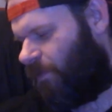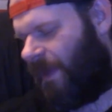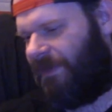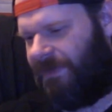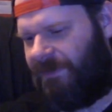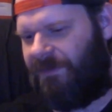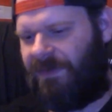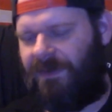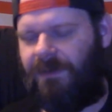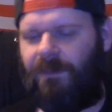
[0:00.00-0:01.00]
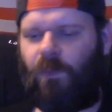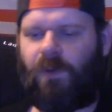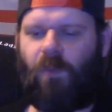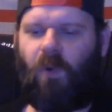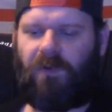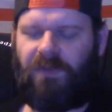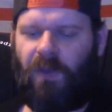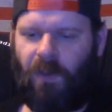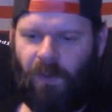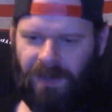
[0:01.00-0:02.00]
relative to World War
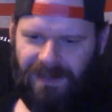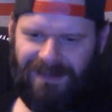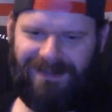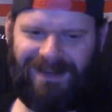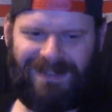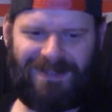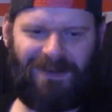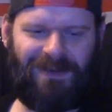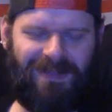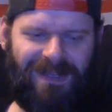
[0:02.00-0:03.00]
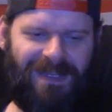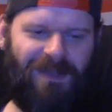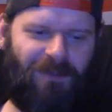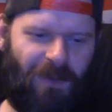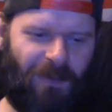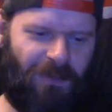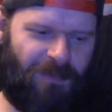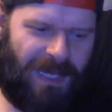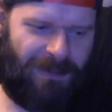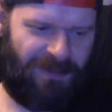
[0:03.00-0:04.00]
II, and then I started thinking of all those
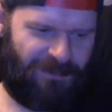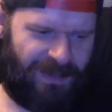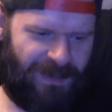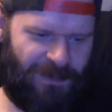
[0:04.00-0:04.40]
babies fighting.